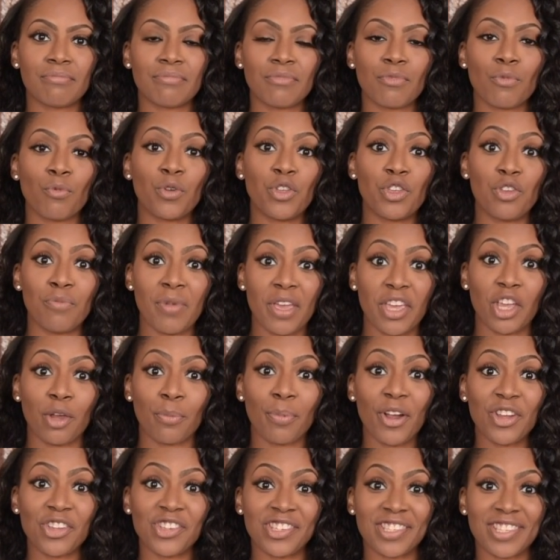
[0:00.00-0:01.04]
when you make your
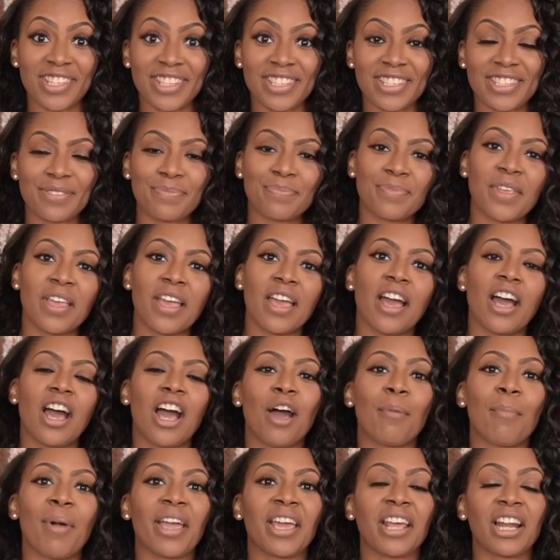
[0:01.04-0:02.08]
purchases.
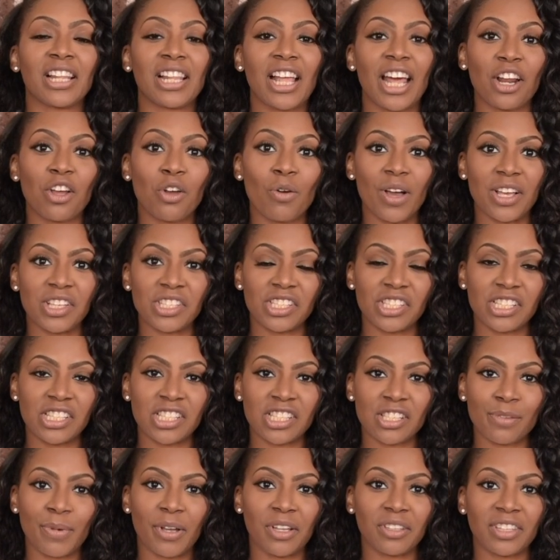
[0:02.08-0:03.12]
I get a lot of
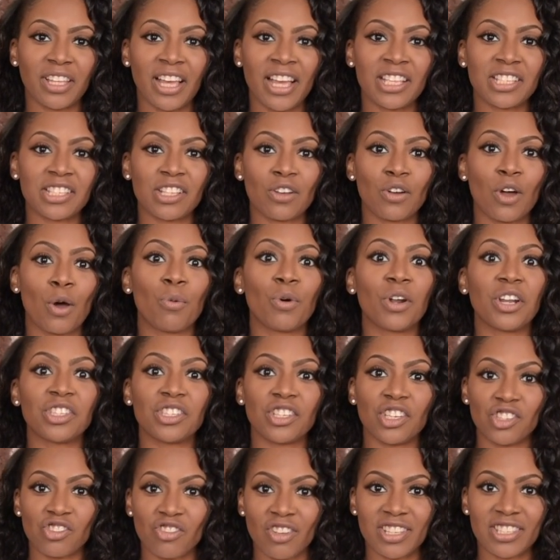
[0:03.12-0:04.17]
questions about that, so I wanted
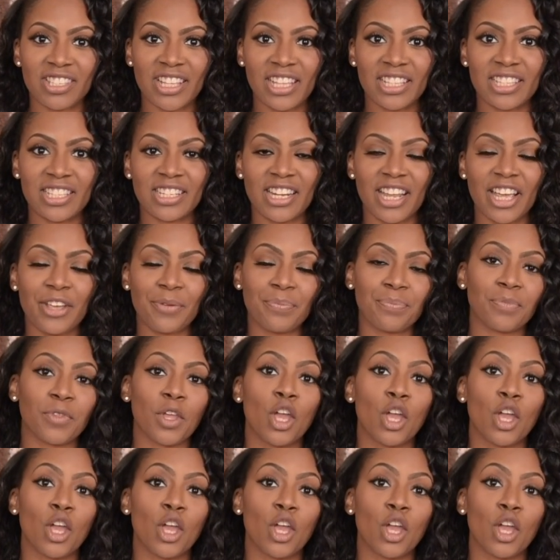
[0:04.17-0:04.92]
to address that today.